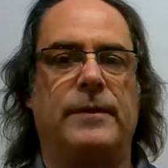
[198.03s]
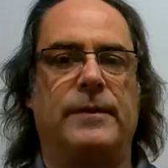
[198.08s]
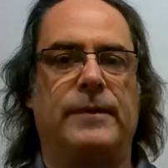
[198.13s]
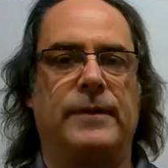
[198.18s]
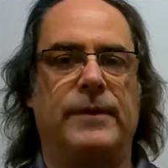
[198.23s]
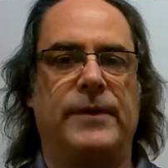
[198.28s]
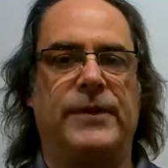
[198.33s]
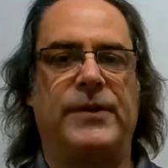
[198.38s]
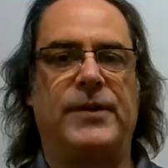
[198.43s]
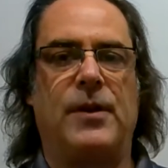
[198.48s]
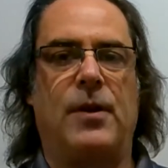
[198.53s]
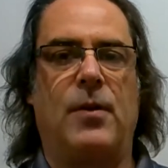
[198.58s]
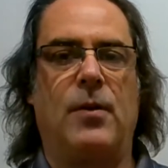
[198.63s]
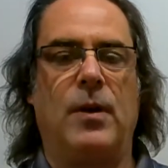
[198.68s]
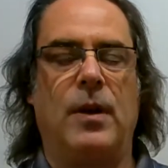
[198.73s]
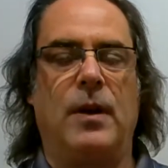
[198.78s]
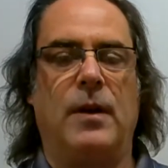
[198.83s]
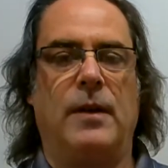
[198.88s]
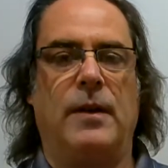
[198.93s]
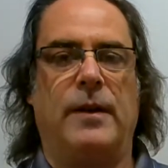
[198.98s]
So
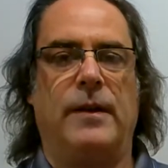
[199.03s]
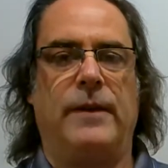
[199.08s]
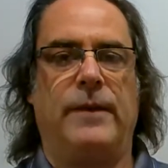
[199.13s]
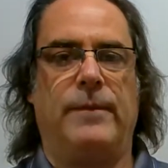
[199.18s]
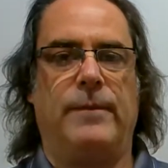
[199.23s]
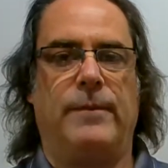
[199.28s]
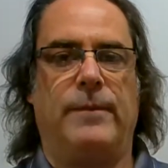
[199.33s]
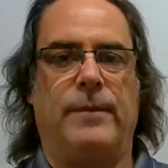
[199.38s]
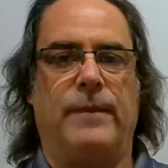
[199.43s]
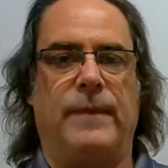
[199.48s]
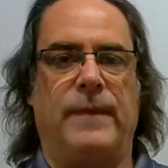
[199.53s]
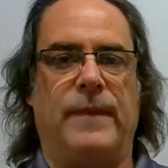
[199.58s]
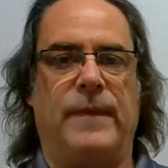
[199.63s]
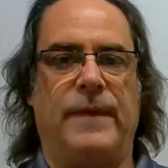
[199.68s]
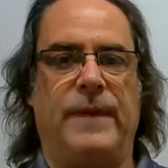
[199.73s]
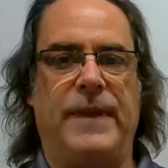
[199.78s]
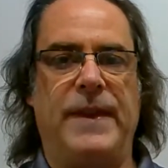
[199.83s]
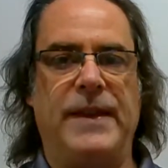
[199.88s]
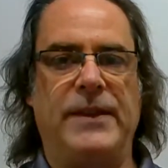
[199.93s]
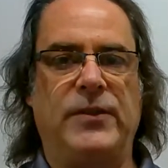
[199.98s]

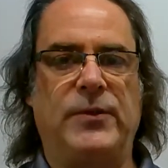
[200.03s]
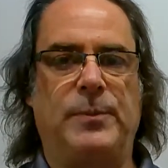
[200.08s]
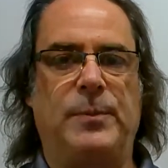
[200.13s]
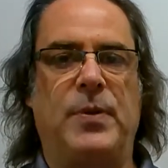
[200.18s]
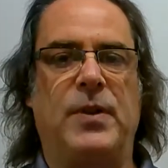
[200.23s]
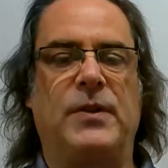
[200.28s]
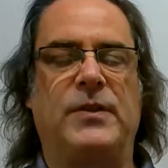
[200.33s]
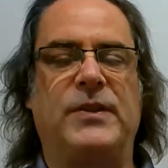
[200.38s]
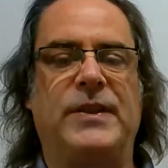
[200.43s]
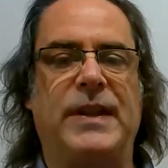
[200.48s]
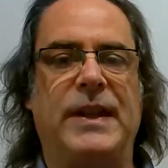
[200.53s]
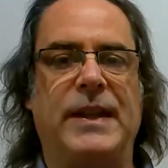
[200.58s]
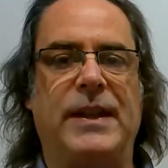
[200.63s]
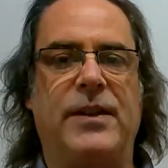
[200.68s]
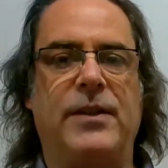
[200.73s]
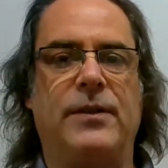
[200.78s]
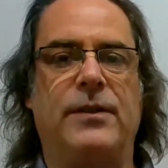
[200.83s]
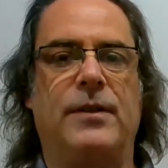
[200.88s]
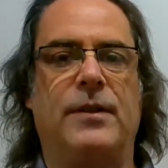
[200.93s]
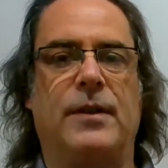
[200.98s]
this
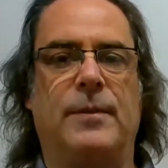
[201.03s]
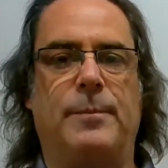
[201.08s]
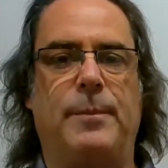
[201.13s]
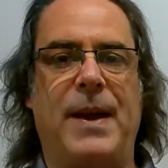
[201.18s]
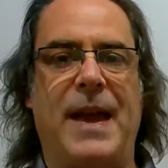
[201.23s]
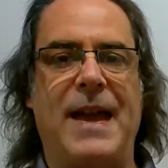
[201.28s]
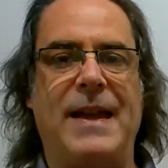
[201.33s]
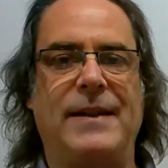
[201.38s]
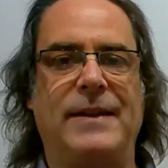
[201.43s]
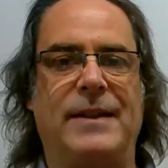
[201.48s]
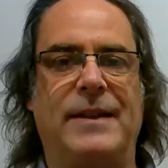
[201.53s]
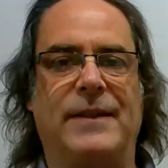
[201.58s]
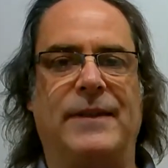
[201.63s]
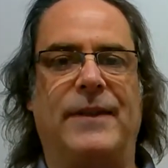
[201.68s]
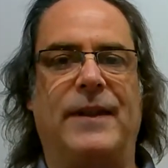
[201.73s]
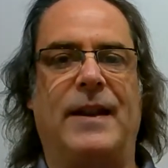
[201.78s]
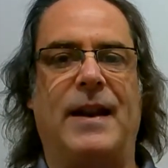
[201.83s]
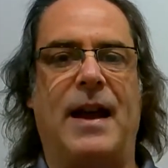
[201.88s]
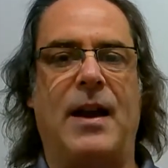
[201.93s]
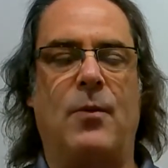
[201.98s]
particular pendant
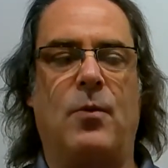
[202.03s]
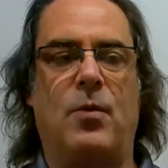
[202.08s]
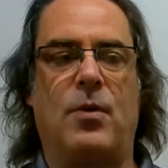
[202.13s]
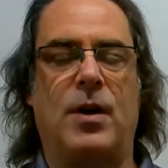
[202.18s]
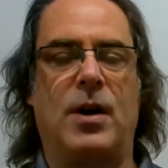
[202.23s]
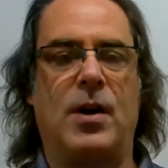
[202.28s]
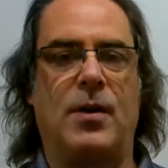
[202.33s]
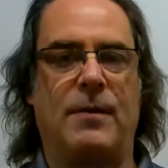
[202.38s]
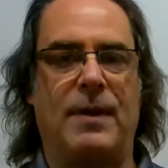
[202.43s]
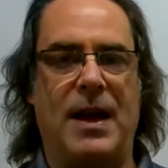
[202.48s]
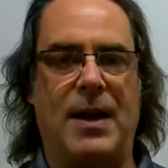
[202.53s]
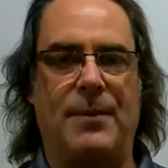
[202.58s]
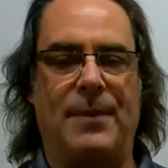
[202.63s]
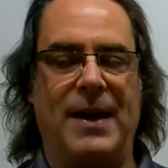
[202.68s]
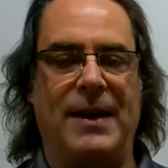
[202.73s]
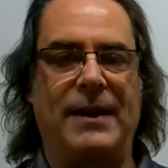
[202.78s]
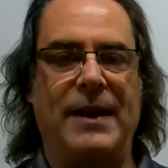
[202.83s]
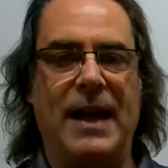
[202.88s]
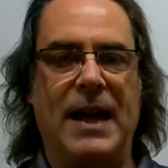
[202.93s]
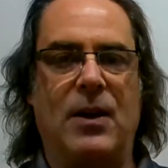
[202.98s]
that I wore around
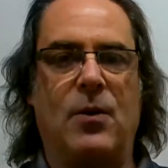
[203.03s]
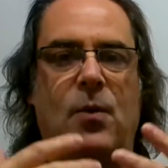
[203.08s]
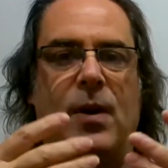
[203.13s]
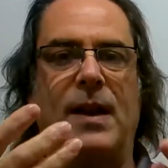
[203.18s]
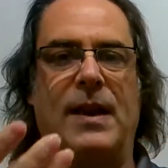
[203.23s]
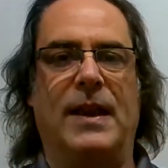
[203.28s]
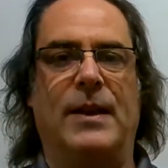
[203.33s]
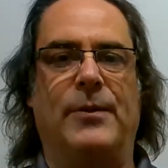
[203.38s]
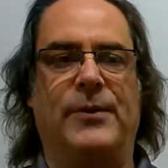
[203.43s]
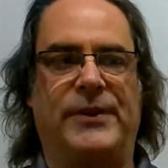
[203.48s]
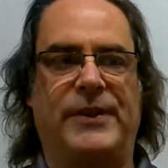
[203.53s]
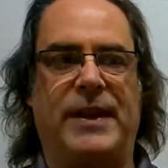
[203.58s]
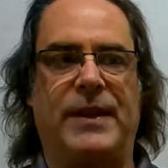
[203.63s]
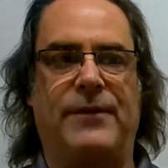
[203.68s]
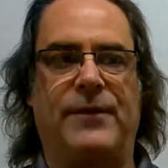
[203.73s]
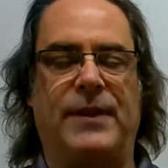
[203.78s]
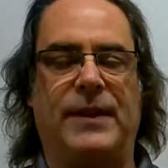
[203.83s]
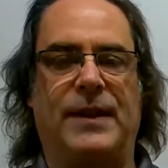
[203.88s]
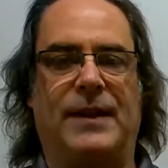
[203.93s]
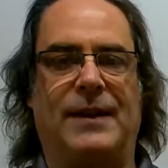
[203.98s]
my neck while I was
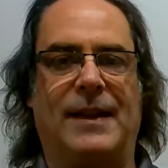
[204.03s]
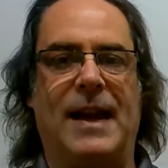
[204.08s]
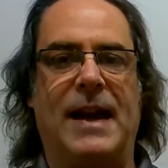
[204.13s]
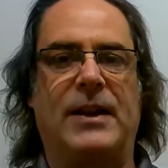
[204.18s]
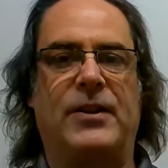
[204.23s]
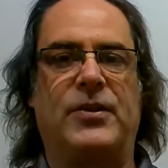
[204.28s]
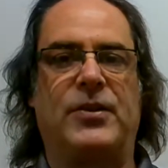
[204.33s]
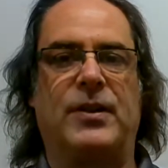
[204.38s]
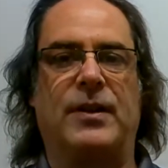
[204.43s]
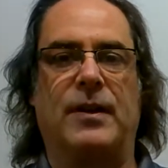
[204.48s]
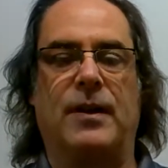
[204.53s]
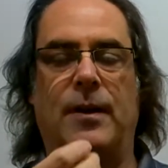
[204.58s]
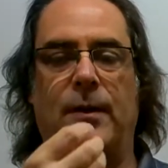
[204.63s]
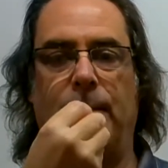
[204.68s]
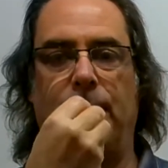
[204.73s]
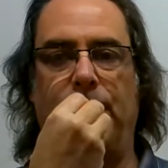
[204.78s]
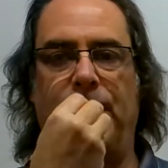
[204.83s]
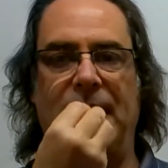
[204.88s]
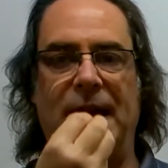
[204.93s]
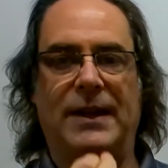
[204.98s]
giving the lecture
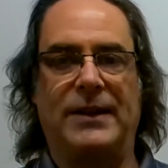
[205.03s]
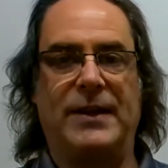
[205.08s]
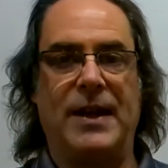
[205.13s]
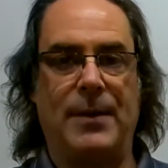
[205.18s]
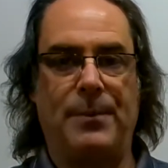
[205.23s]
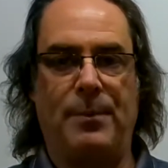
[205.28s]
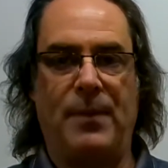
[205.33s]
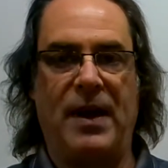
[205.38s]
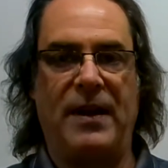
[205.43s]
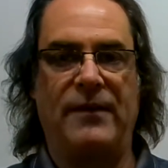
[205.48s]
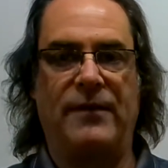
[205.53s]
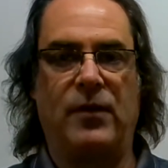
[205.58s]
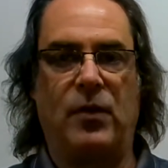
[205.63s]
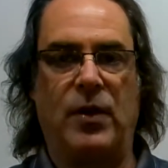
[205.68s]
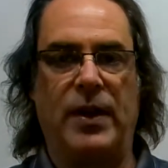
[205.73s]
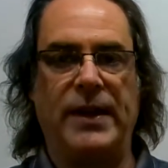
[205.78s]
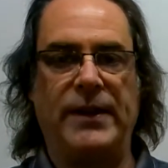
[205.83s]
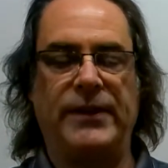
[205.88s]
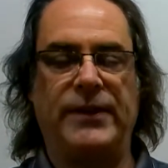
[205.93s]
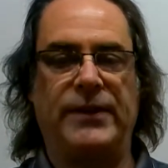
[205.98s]
picked up my
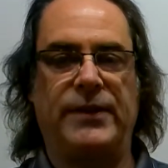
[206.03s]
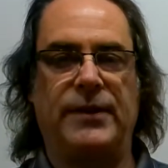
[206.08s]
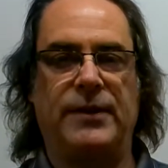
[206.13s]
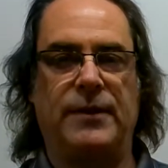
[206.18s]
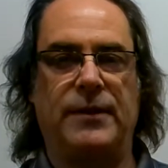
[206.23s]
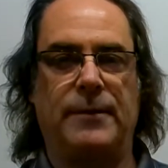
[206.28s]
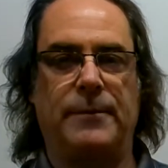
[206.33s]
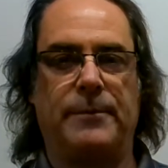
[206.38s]
voice,